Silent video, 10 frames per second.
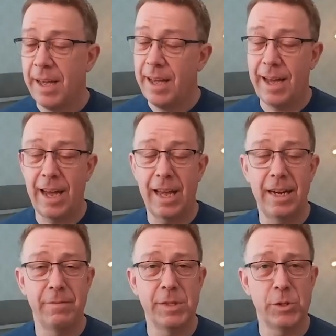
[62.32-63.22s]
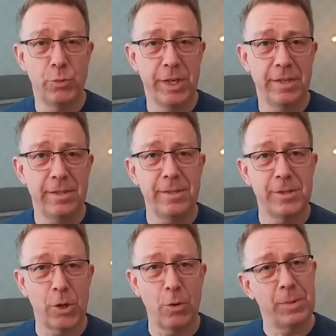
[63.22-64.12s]
I live in Sweden,
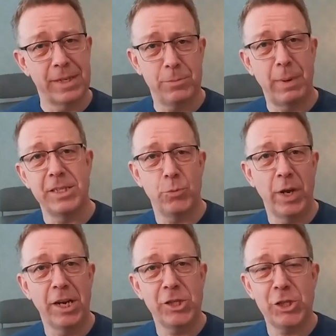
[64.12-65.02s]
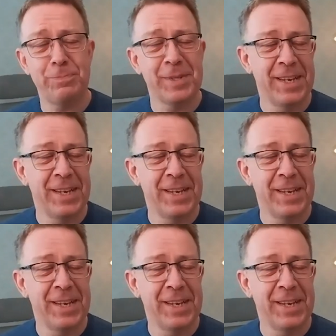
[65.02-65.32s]
so that's my Swinglish.